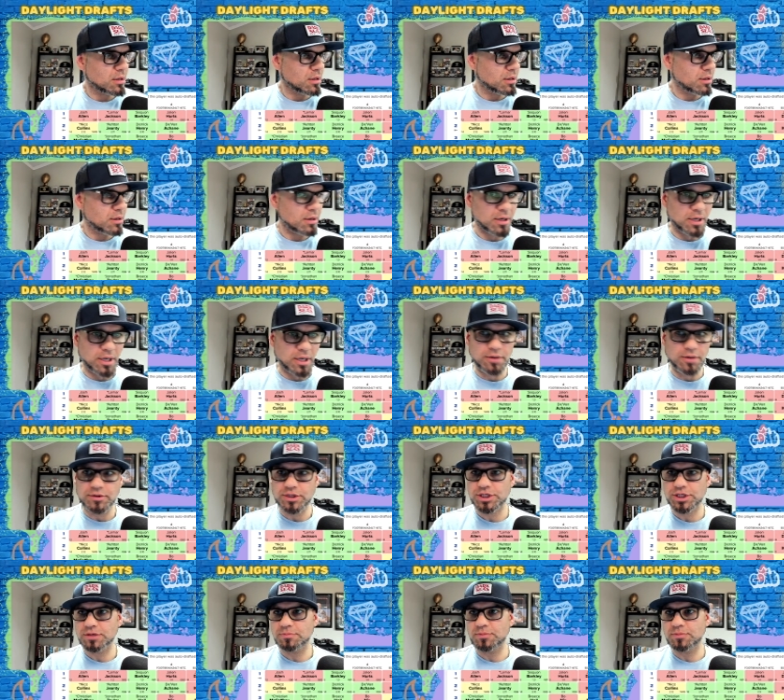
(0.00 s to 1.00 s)
All right, we
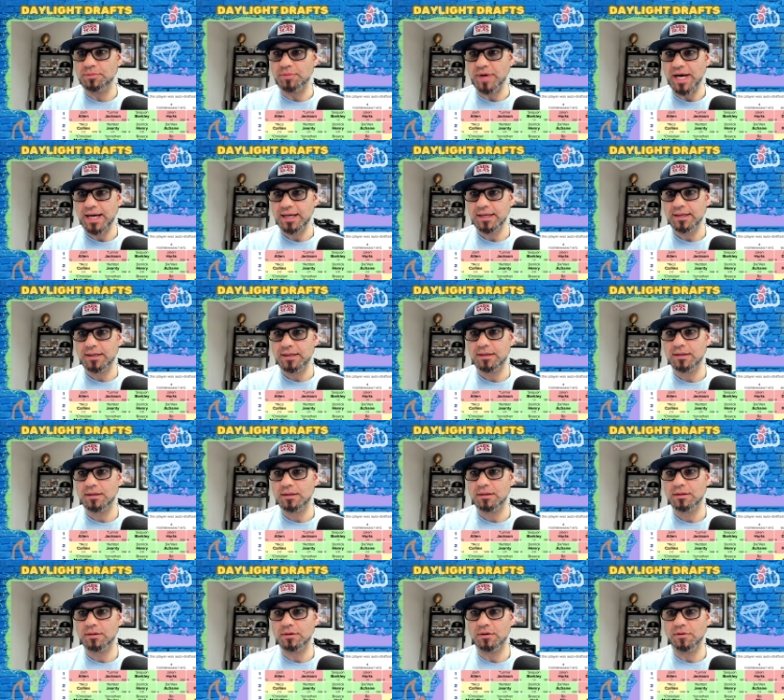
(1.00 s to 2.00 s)
should be back.
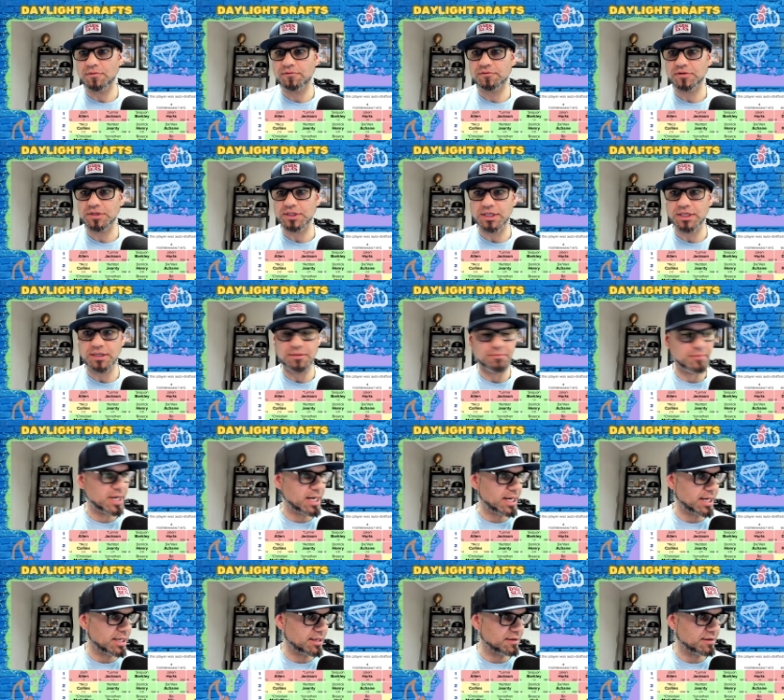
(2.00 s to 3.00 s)
Hopefully
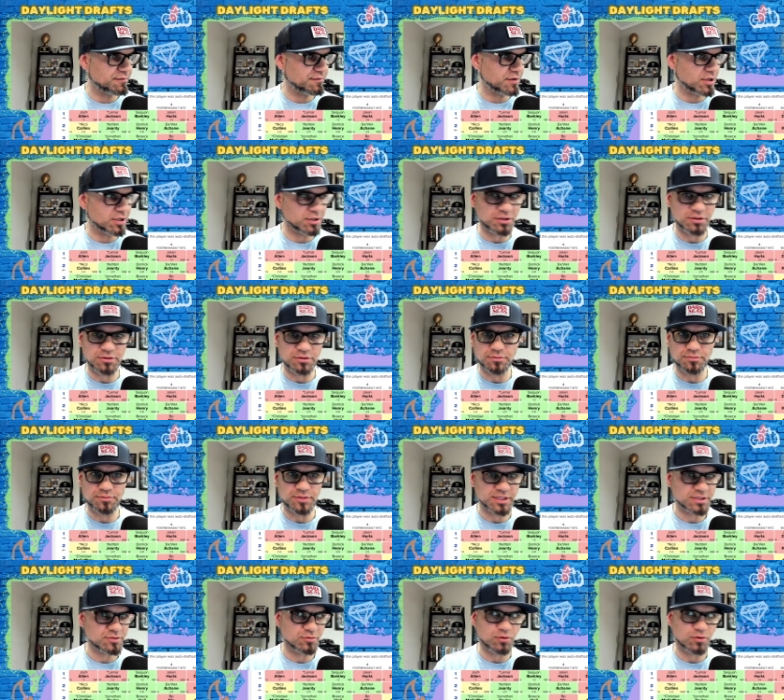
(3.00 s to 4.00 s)
my volume
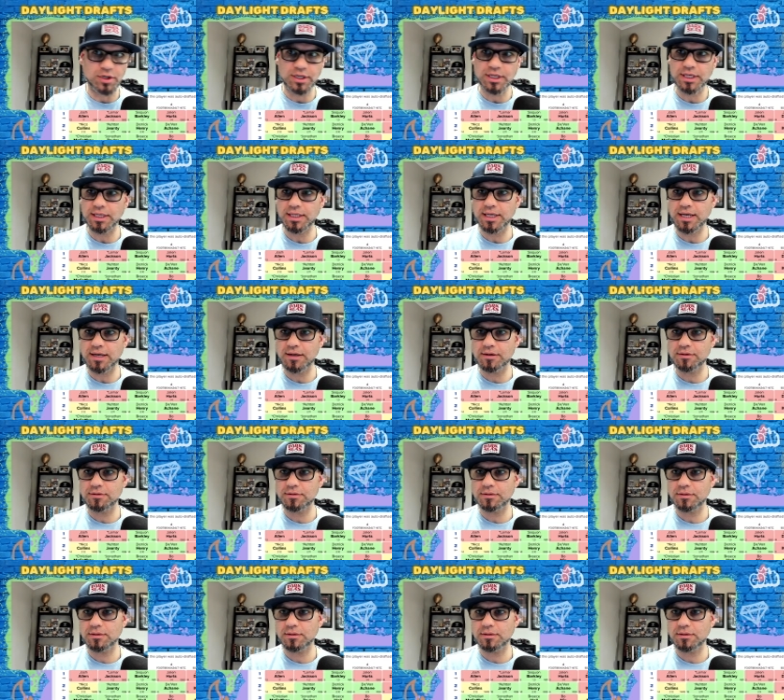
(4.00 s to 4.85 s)
is working now.